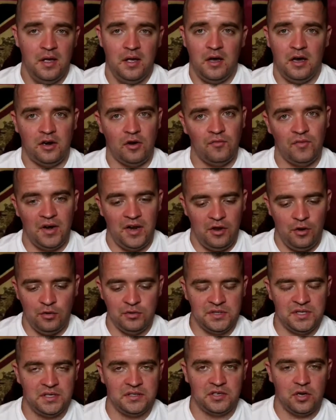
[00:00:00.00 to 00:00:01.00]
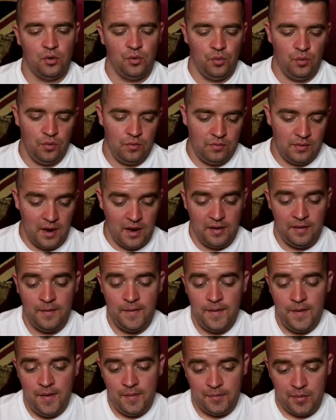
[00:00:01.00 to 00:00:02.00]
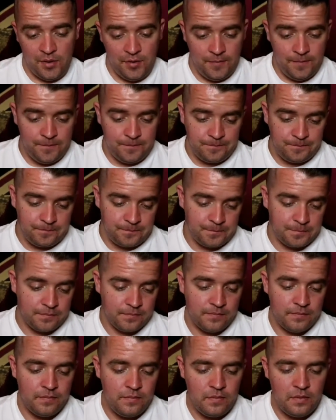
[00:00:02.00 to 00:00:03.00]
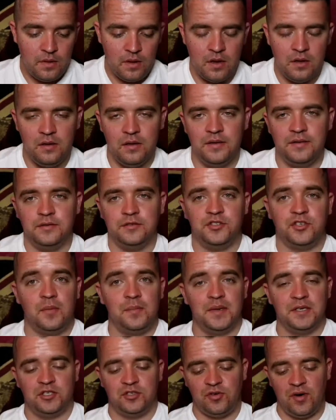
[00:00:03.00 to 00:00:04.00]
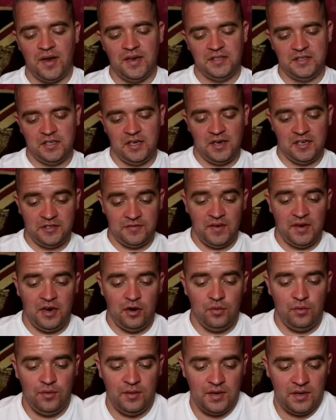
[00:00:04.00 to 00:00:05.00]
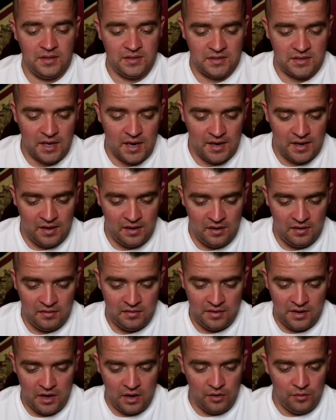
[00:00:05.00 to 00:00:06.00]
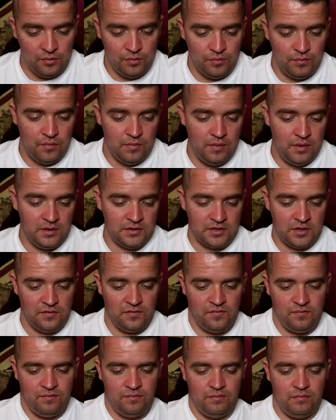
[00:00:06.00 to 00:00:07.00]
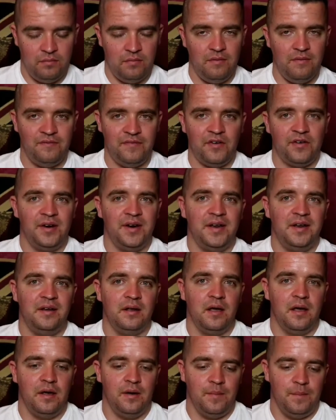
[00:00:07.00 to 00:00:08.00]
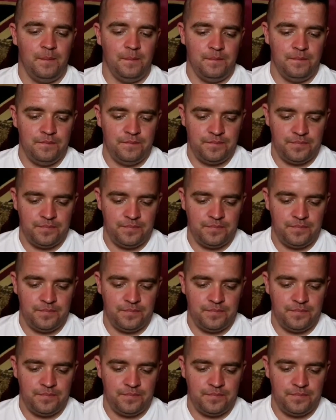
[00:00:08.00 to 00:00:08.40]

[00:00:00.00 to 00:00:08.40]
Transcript: I don't really use it. So yeah. But jumping straight into this video, it's a very kind